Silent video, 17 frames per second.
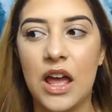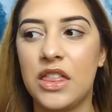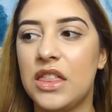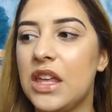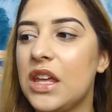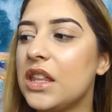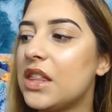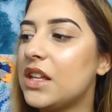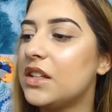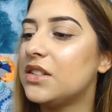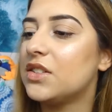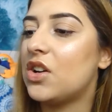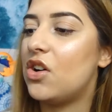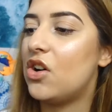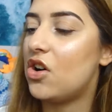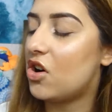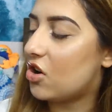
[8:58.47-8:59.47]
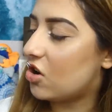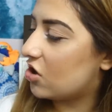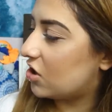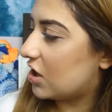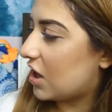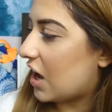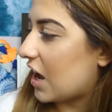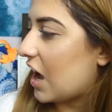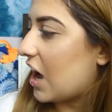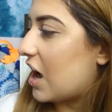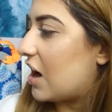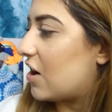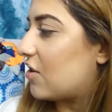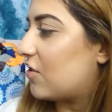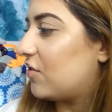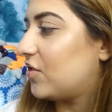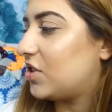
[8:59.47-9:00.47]
think that's all I
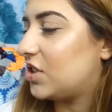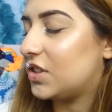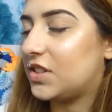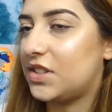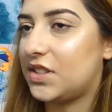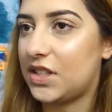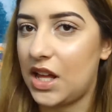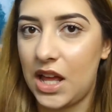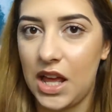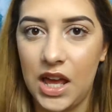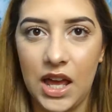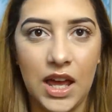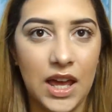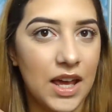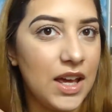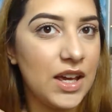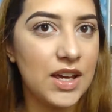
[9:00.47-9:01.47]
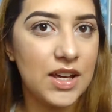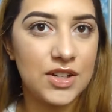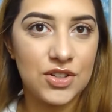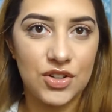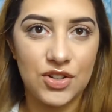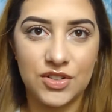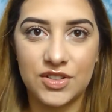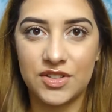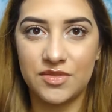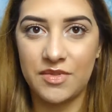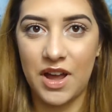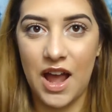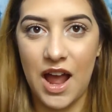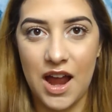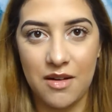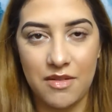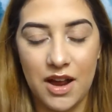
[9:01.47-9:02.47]
have to say in terms of my
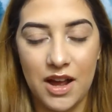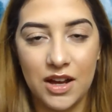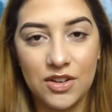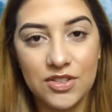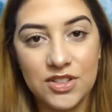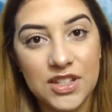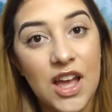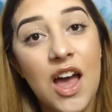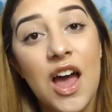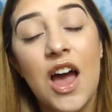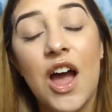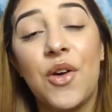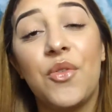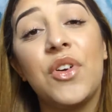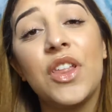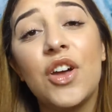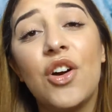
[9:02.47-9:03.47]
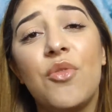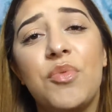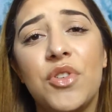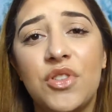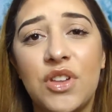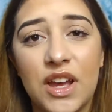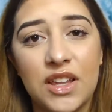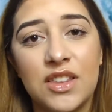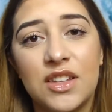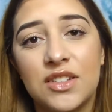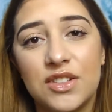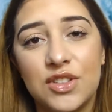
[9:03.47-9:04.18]
eyebrows. I really hope you liked this